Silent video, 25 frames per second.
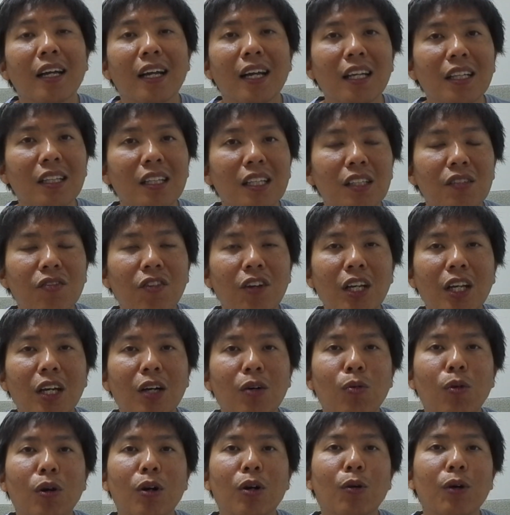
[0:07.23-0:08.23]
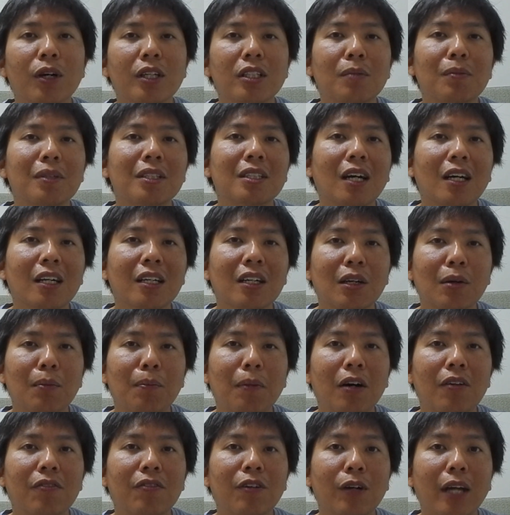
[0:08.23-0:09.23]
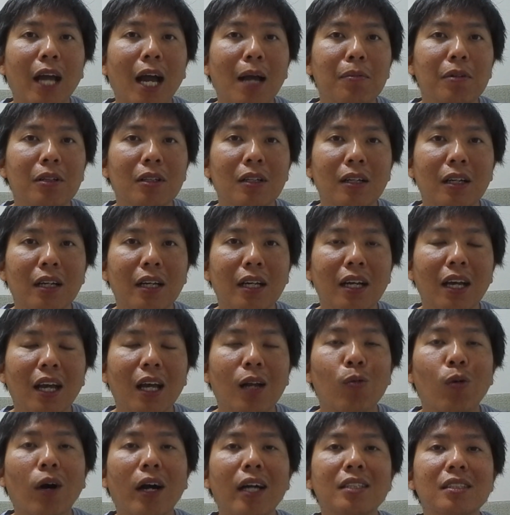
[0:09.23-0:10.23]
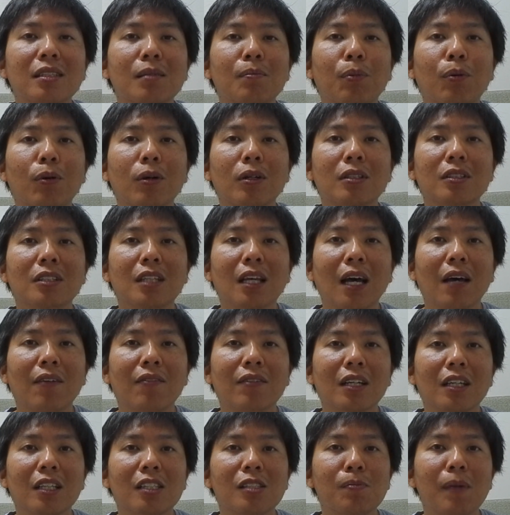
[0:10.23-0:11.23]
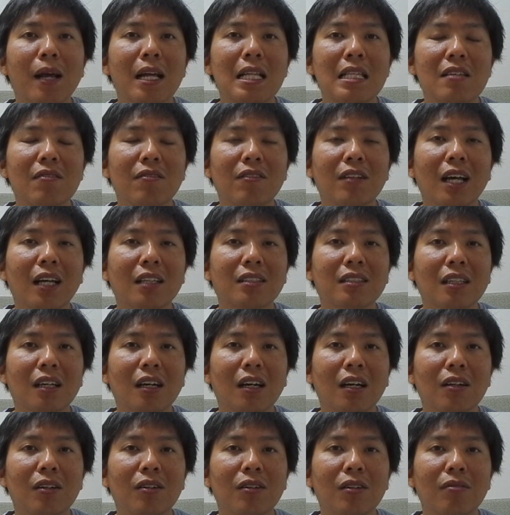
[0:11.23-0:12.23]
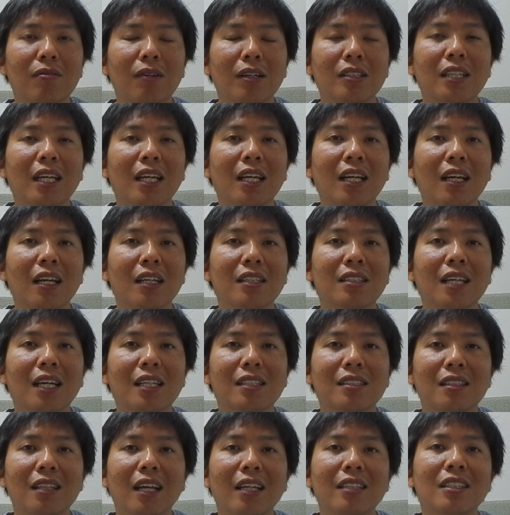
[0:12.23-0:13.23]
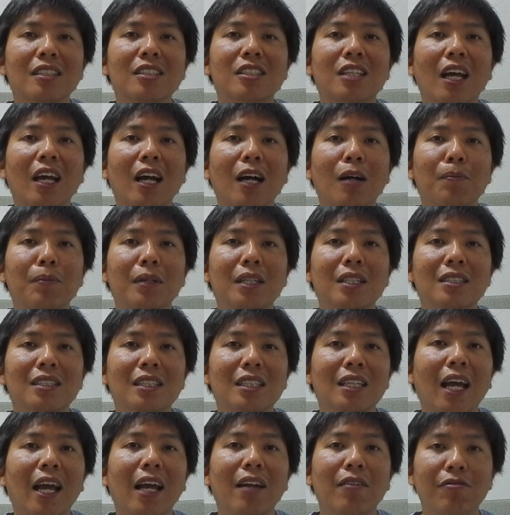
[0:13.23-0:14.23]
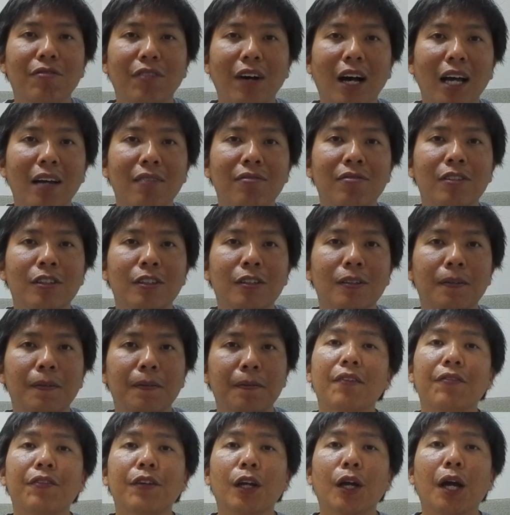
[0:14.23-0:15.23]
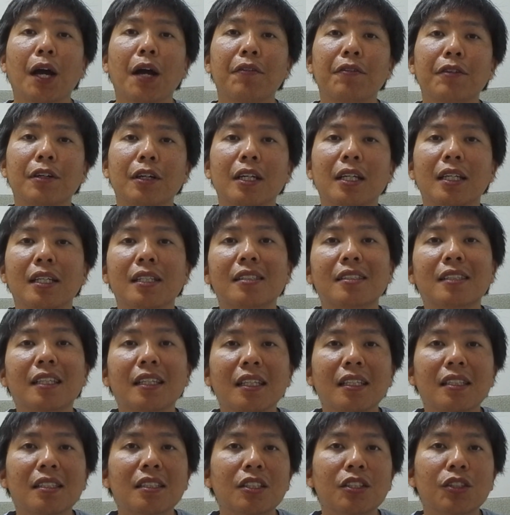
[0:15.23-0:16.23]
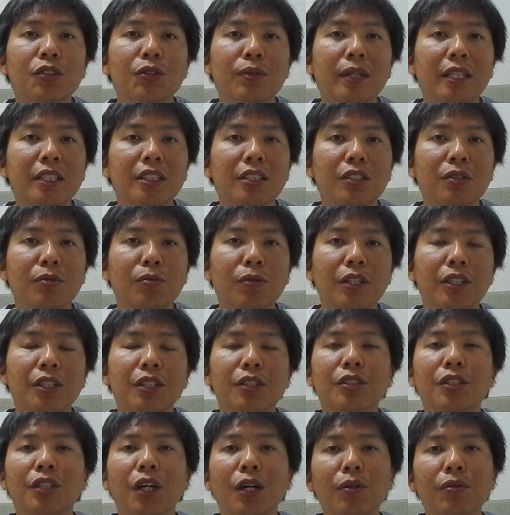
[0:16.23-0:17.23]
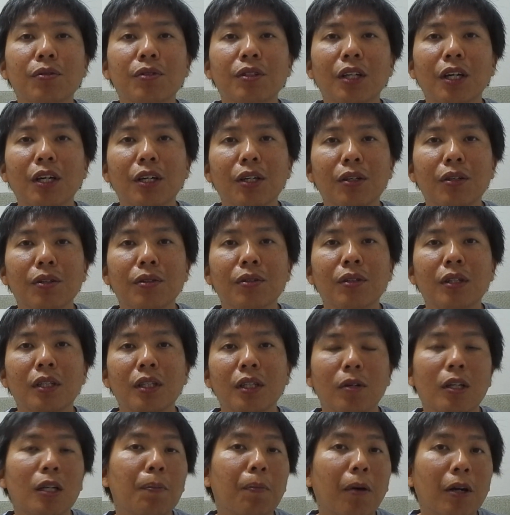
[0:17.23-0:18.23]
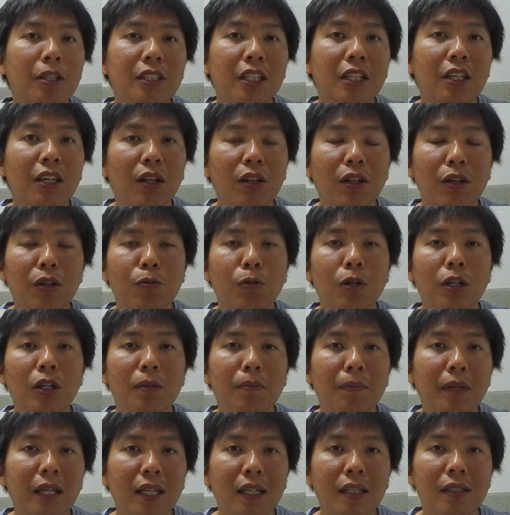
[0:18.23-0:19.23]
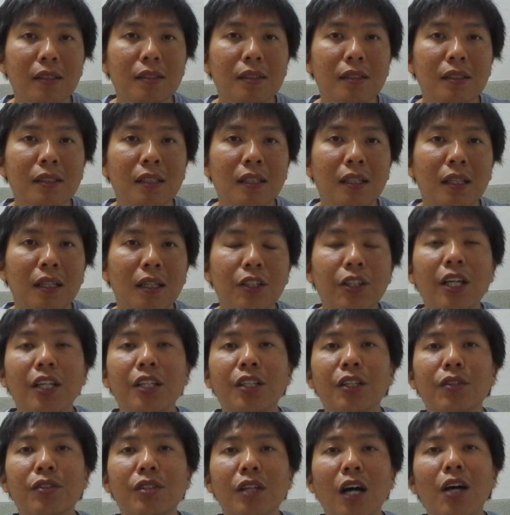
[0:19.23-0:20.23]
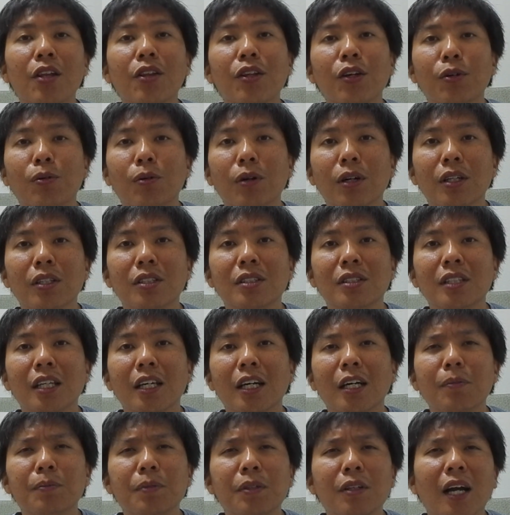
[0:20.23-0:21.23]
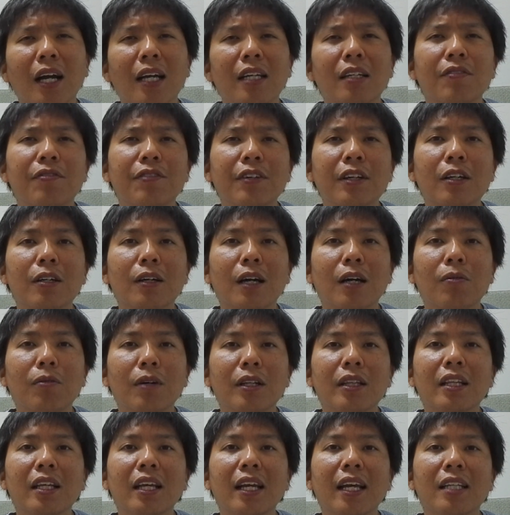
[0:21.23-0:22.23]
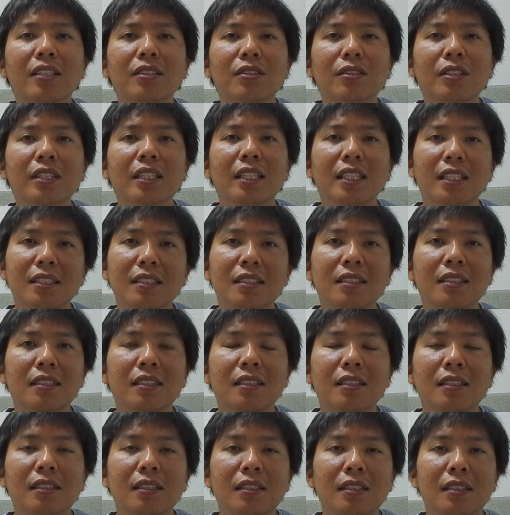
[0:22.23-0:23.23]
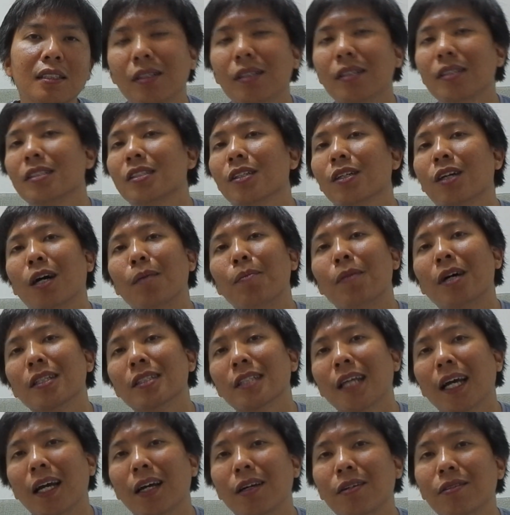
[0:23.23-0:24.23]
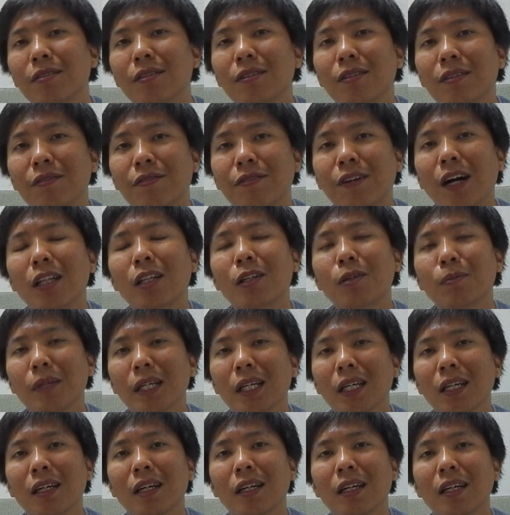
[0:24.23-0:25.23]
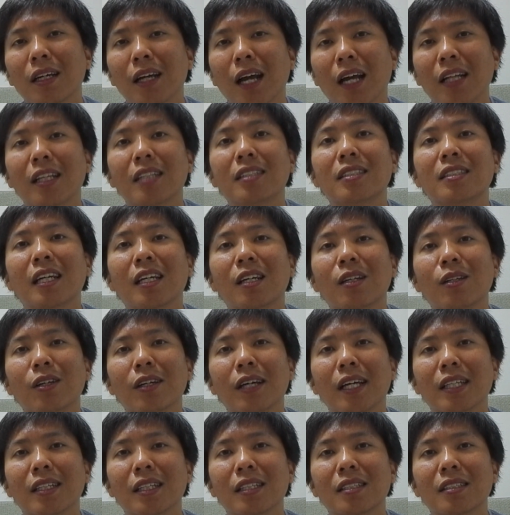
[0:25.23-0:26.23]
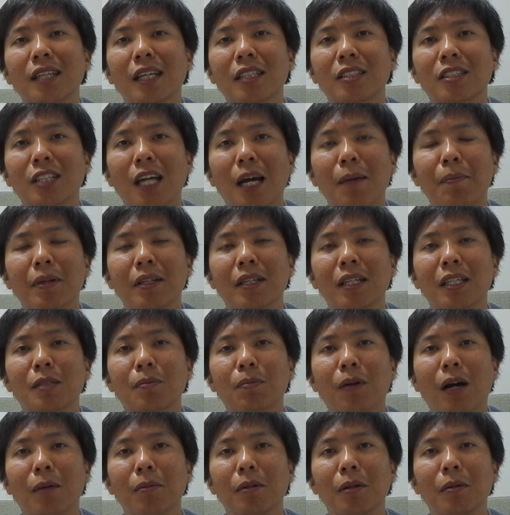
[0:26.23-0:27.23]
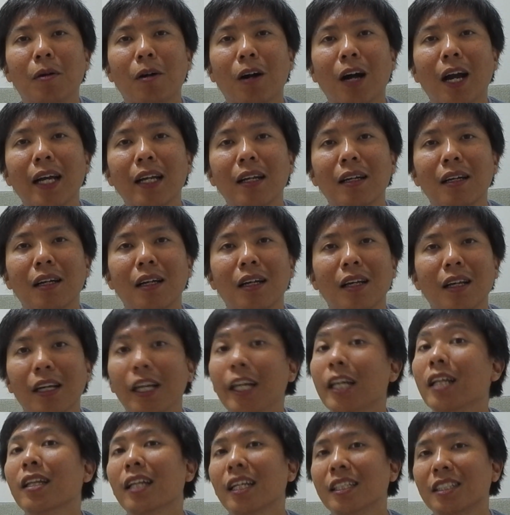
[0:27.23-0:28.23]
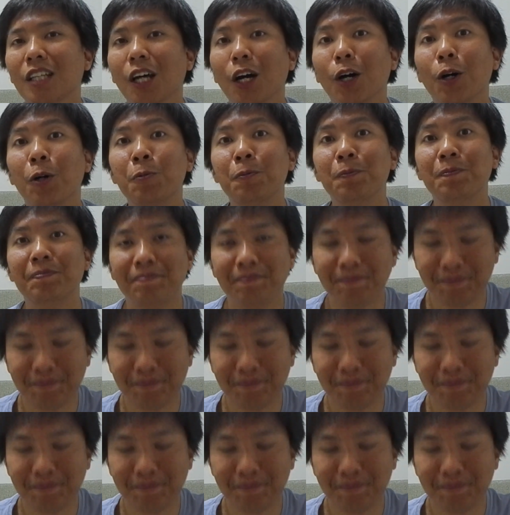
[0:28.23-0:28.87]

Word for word: In this video, we're going to be talking about vocabulary and why it's important to have an expansive lexicon while taking a test like the JLPT n 5 If you're ever in a sticky situation where you don't know what a particular word means, you can use other words to help you kind of figure out what the answer is. So come on down, follow me, and let's take a look at this next Japanese problem, alright? Let's go.